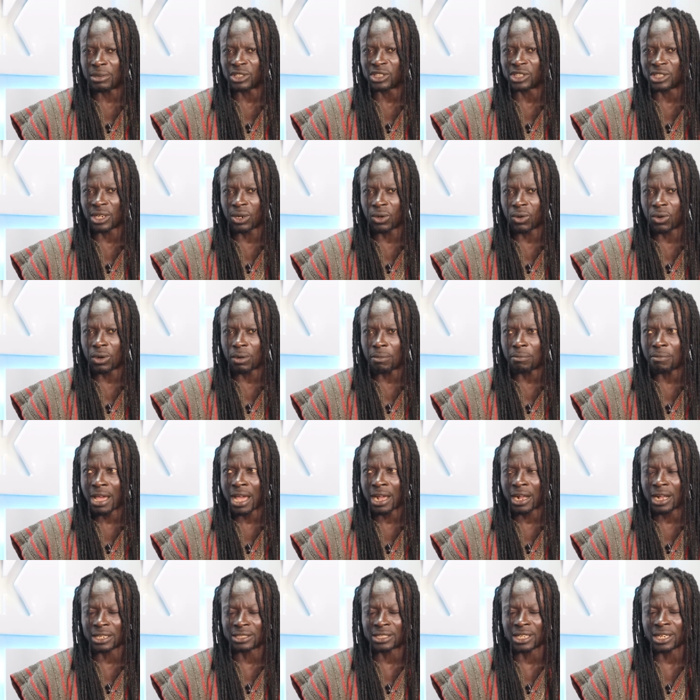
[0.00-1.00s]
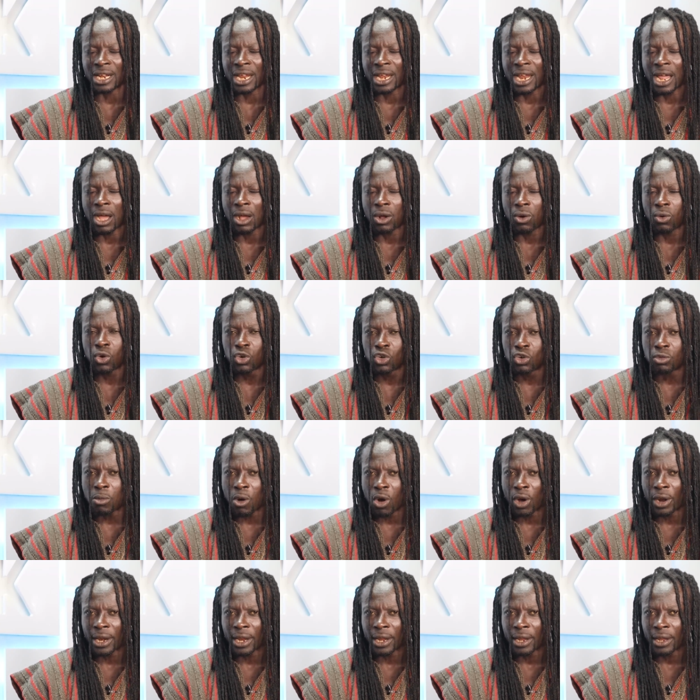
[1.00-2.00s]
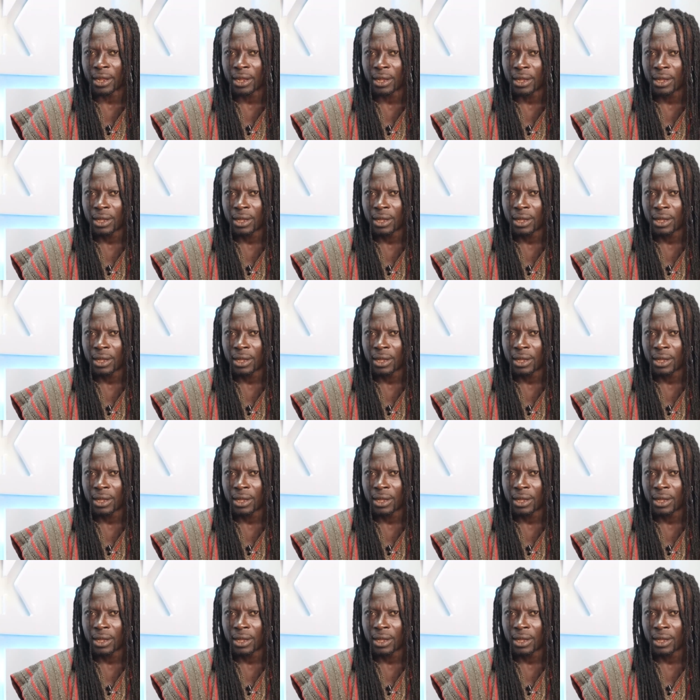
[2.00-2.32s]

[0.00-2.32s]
me srew men kasa na na good morning